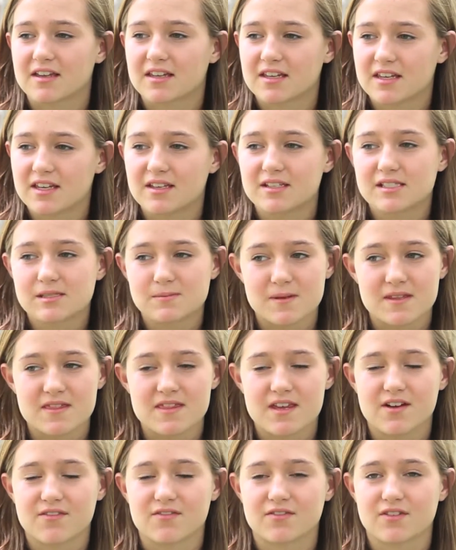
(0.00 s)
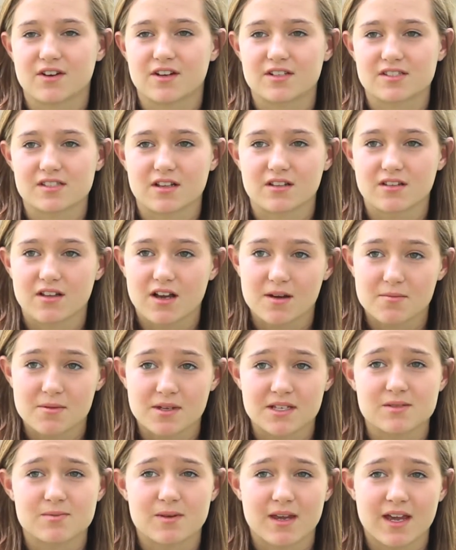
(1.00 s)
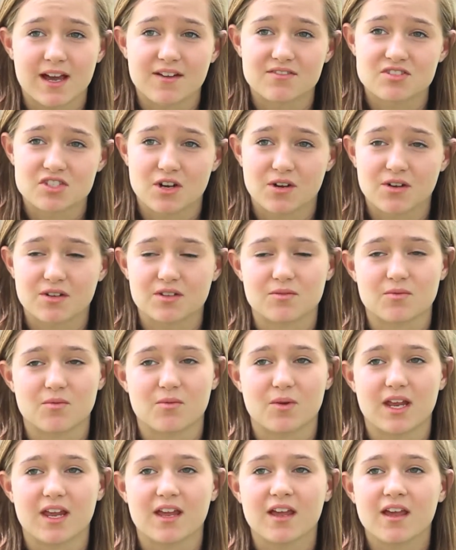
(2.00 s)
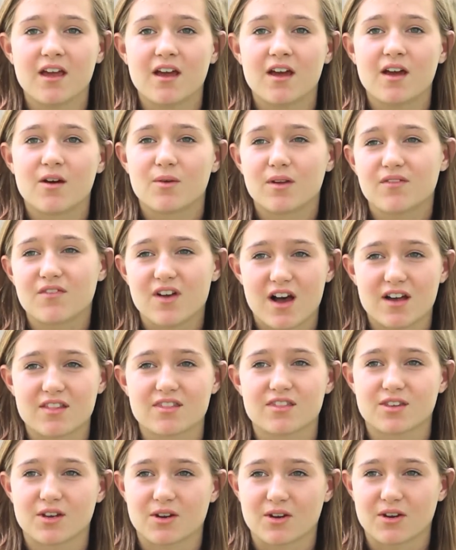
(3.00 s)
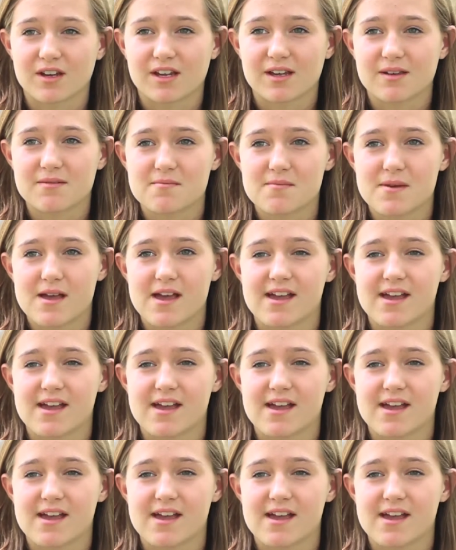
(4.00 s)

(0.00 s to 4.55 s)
he's been there for us a lot because we have struggled and we, we've gotten through it.